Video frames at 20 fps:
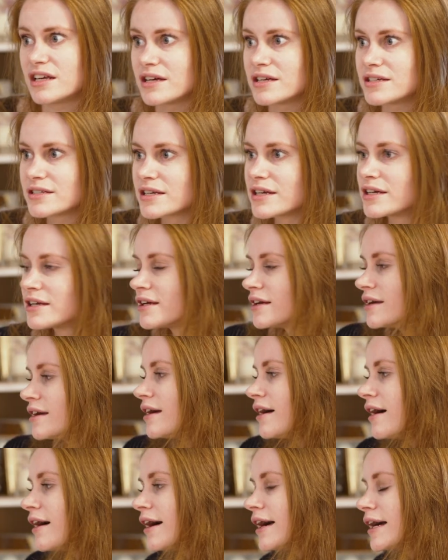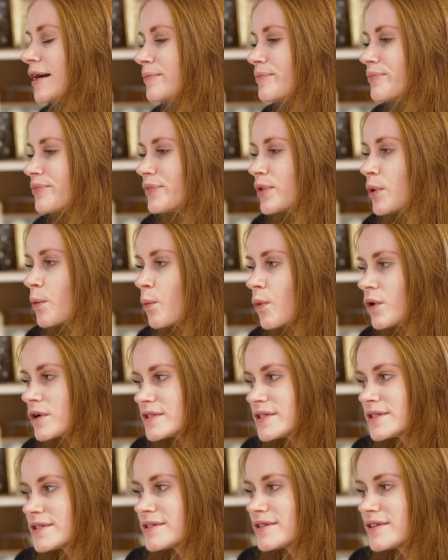years, I
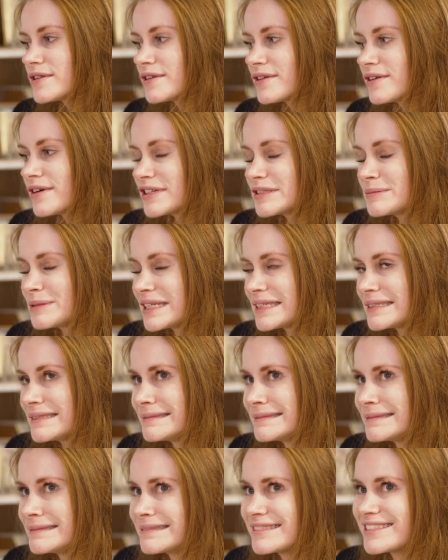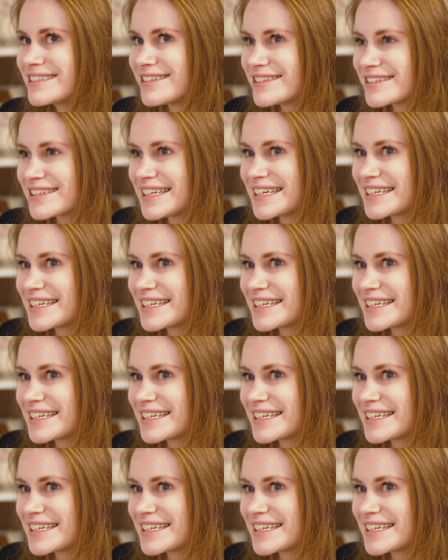was a bit like, oh God,